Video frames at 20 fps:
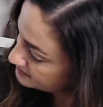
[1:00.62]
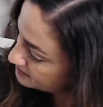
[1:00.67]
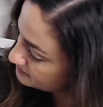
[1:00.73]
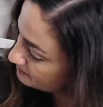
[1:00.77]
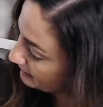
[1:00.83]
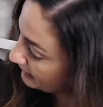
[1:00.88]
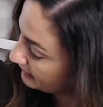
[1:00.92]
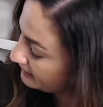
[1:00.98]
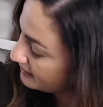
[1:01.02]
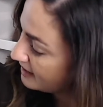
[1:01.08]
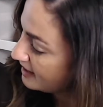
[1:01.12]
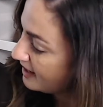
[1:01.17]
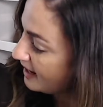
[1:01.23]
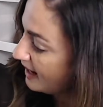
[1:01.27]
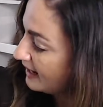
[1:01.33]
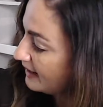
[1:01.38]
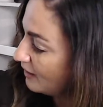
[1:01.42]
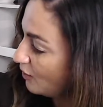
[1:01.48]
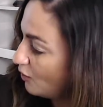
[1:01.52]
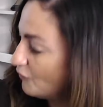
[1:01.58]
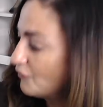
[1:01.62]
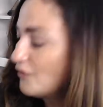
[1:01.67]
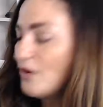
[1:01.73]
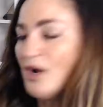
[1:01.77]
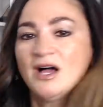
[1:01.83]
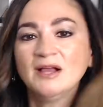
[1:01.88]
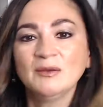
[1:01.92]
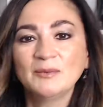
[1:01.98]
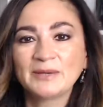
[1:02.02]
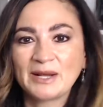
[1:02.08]
But
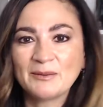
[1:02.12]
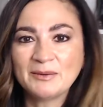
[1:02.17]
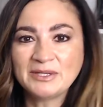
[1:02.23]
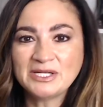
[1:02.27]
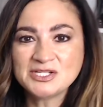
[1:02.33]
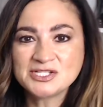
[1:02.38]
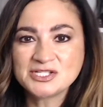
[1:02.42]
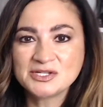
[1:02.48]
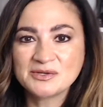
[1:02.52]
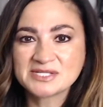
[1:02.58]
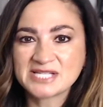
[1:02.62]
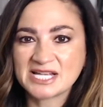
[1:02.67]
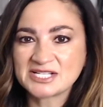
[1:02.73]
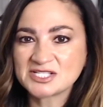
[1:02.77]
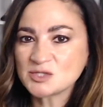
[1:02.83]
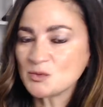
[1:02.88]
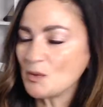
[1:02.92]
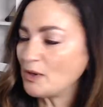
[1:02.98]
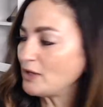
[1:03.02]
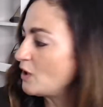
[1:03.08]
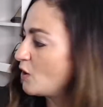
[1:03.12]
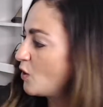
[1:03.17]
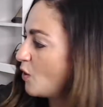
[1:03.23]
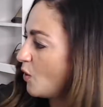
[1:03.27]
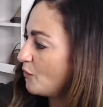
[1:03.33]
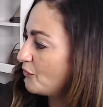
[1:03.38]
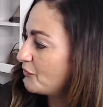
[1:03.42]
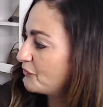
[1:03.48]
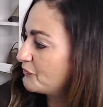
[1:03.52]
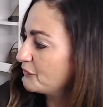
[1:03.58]
overall, what I want to do is I just want to
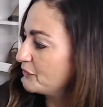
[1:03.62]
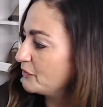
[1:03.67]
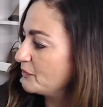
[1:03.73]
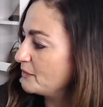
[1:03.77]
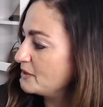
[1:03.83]
go through and